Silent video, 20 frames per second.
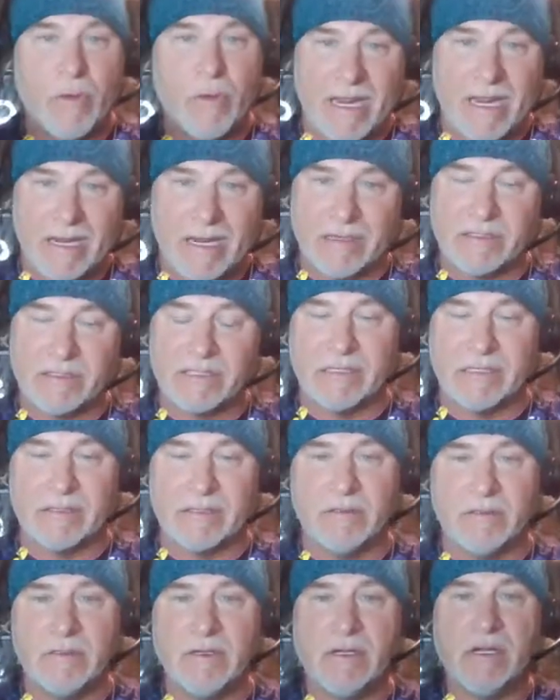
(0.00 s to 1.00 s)
wings
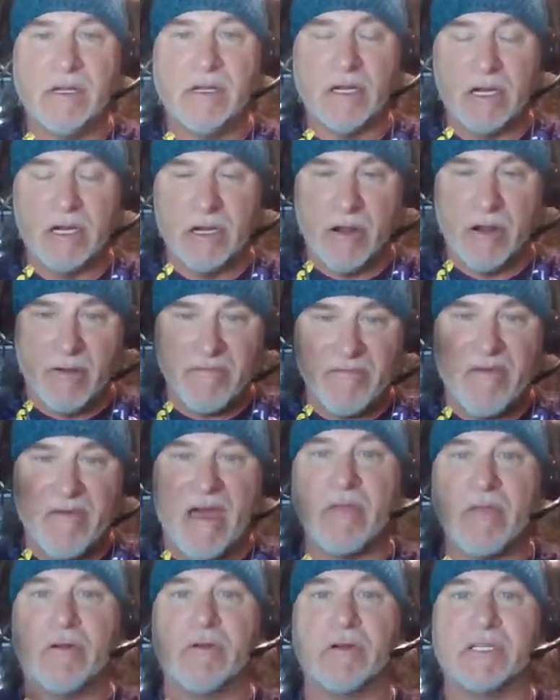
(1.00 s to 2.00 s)
and, you know,
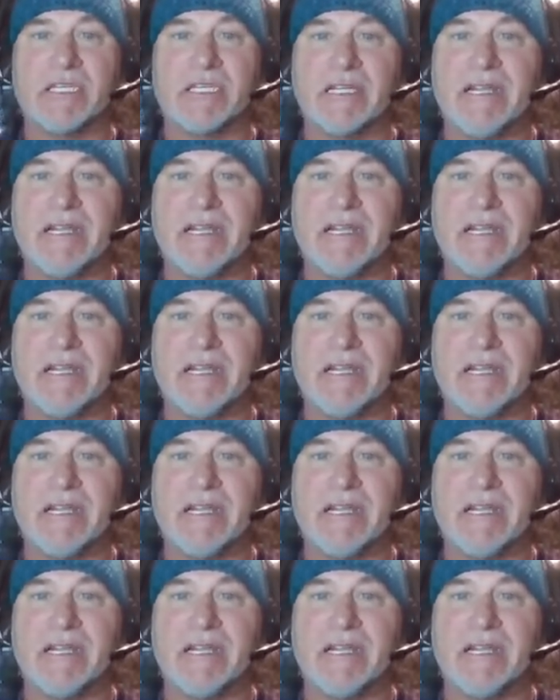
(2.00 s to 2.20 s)
feathers,